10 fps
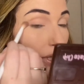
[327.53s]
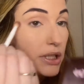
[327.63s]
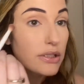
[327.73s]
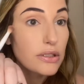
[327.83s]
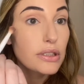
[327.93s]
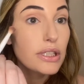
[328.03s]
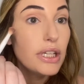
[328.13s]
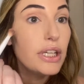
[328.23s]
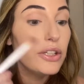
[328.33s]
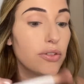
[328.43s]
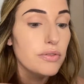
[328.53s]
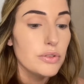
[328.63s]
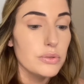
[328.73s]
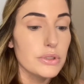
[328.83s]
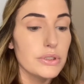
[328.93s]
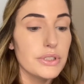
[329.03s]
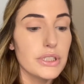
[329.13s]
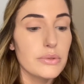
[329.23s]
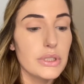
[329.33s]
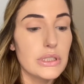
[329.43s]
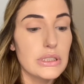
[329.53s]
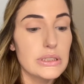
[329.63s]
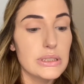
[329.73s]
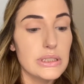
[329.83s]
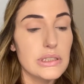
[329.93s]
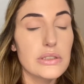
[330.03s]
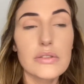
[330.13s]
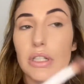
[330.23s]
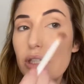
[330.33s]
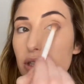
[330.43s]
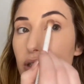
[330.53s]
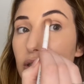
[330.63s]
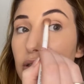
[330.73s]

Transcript: it's not the end of the world that we can't see it right now.